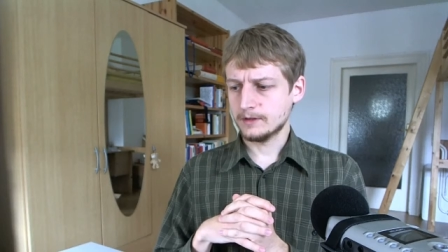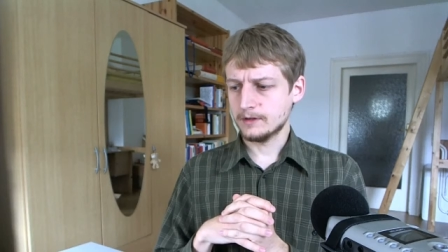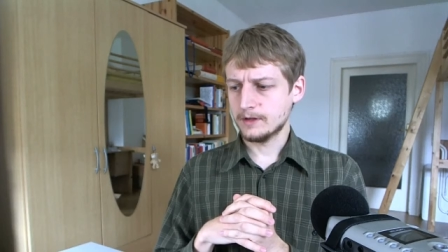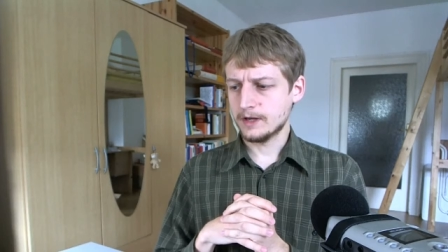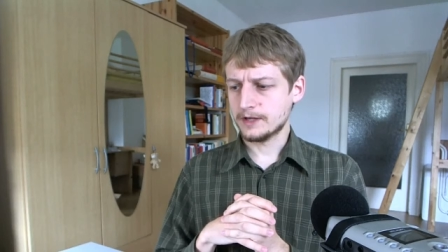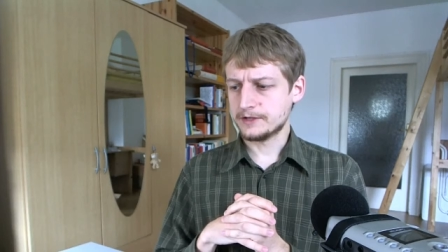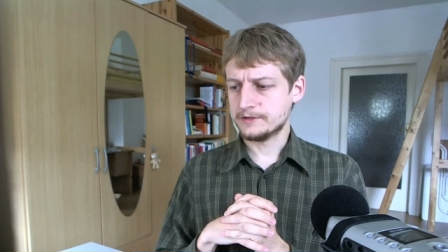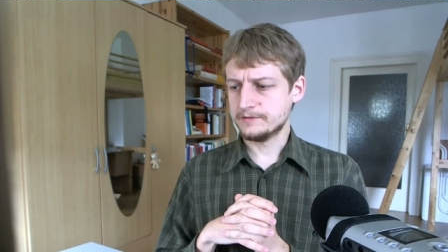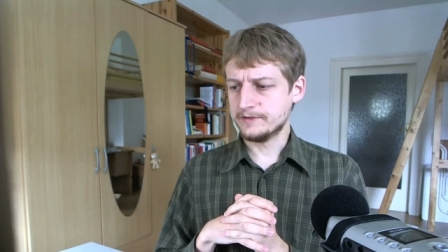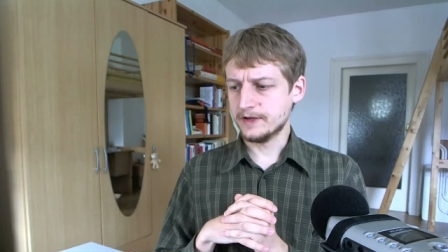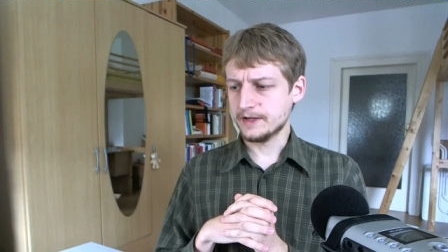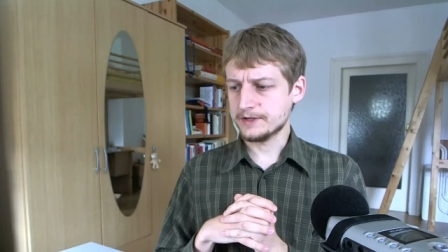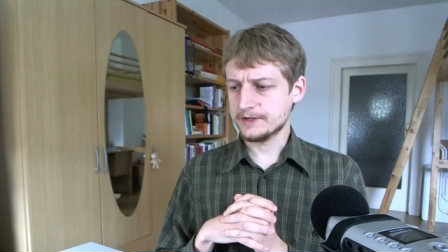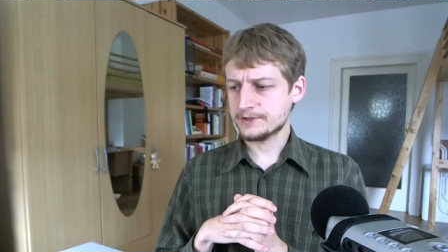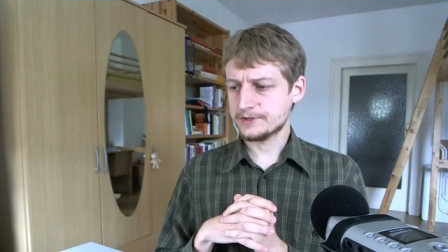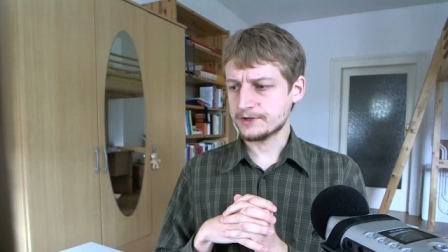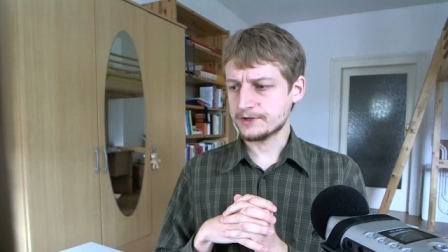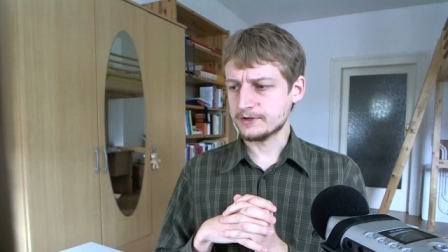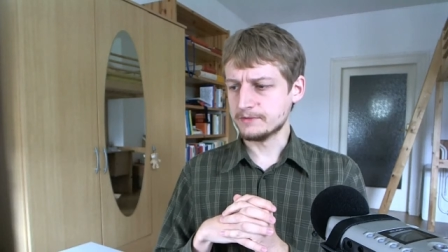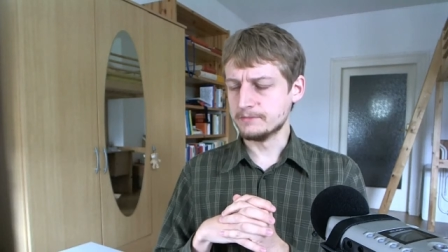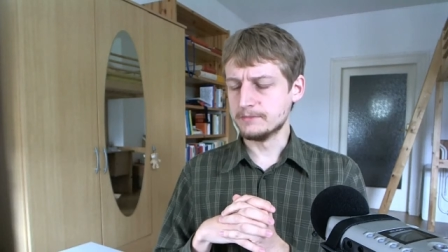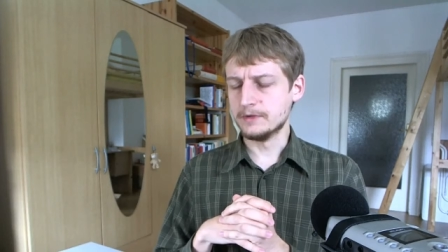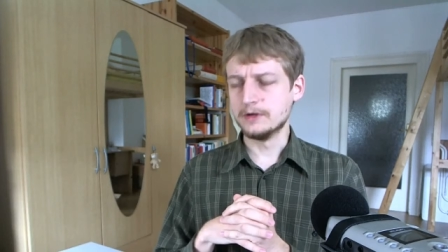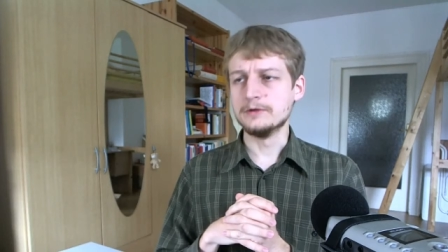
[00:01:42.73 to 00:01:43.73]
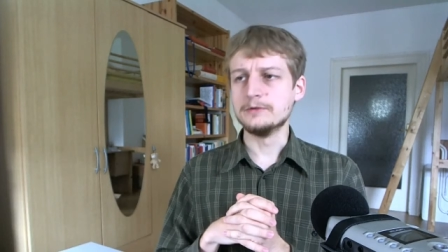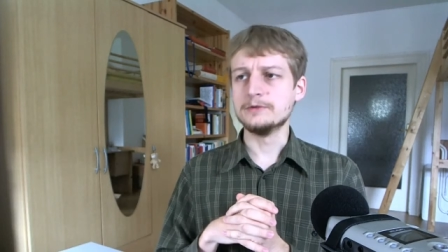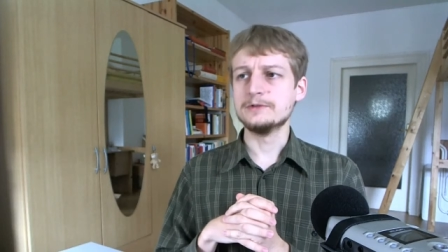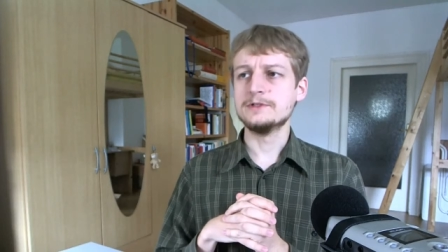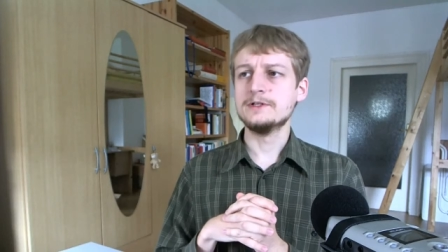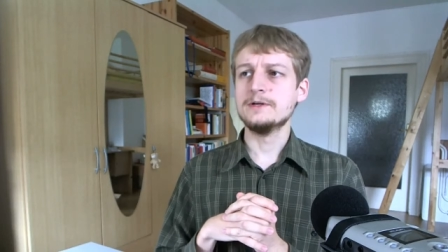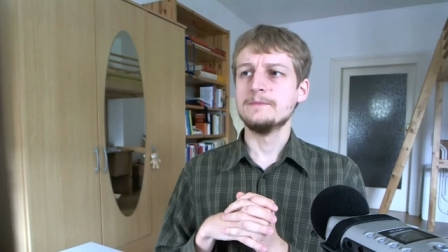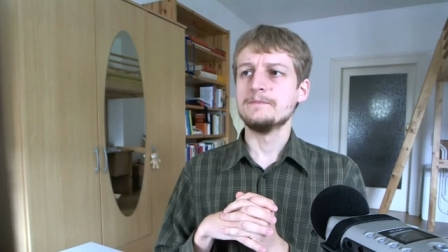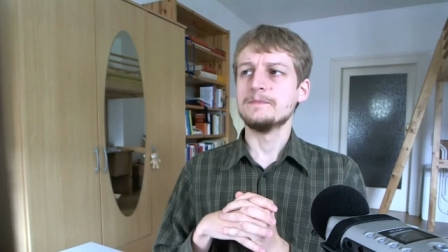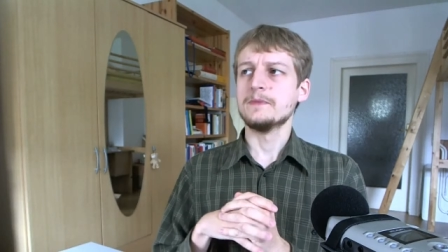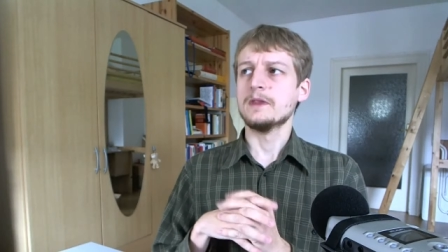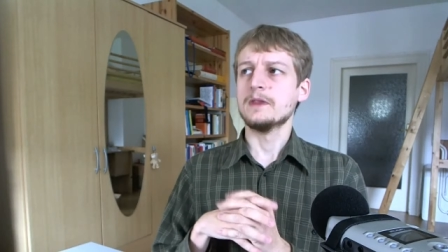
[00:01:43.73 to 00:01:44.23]
adventure
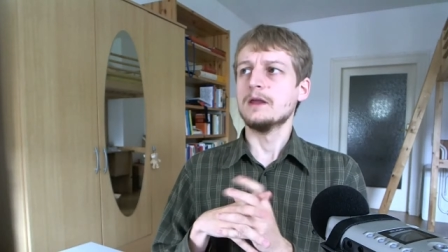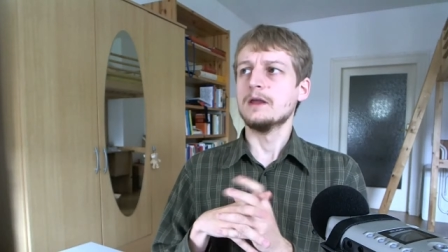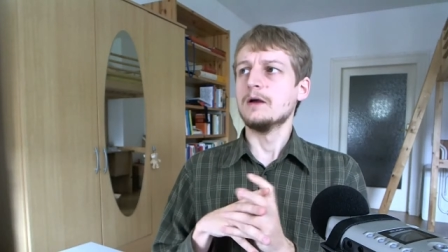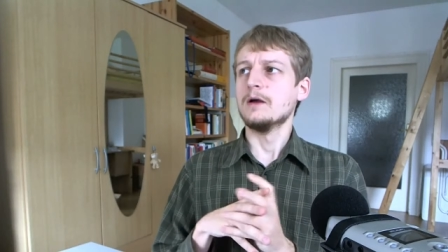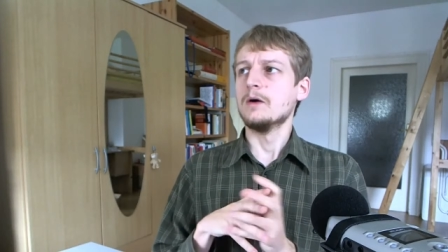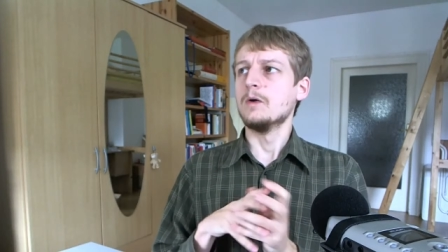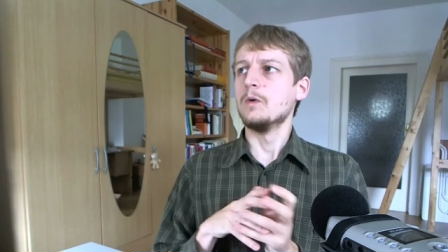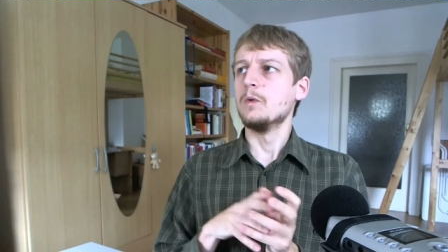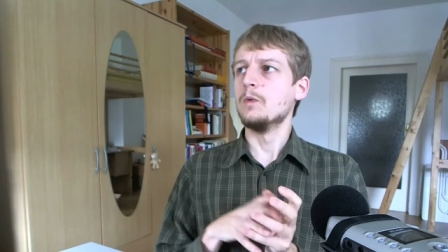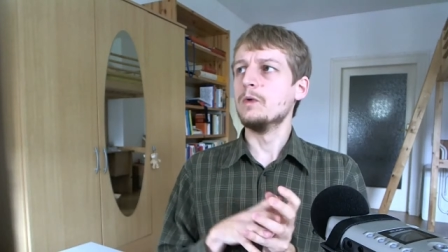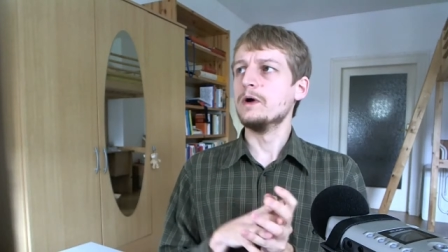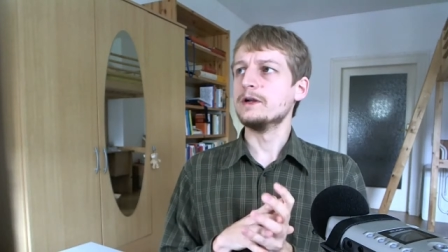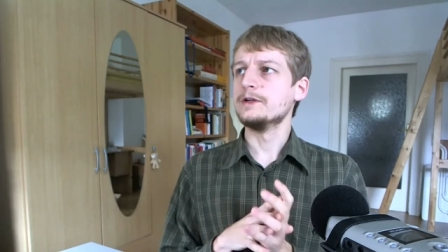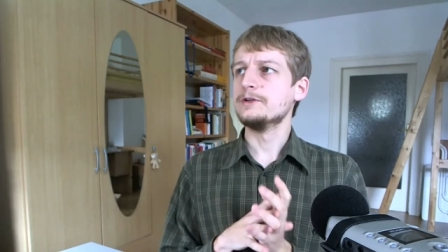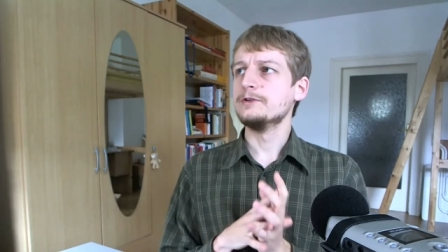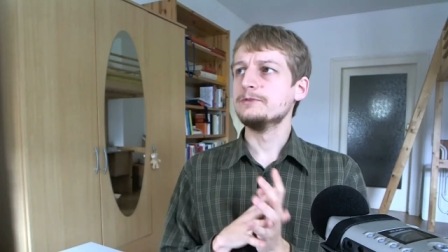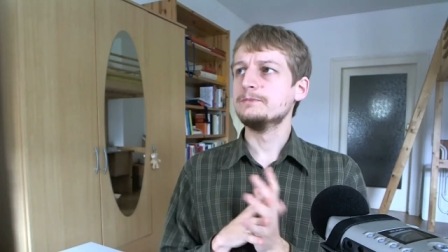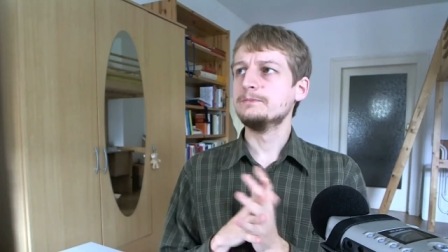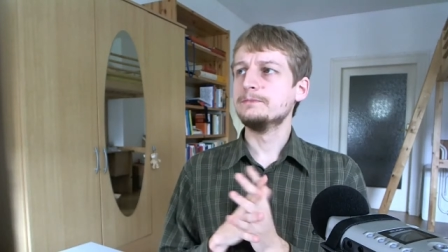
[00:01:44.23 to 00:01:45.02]
mode, where you